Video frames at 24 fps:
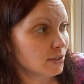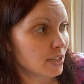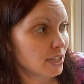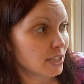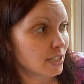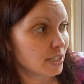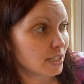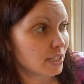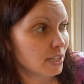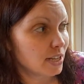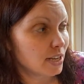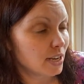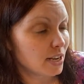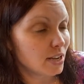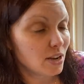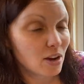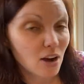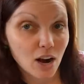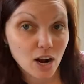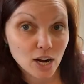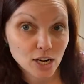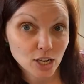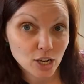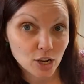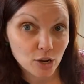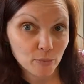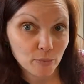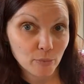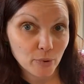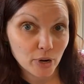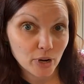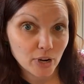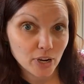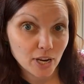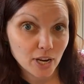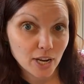that's an
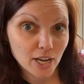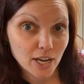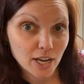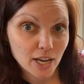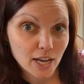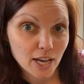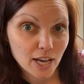audiobook.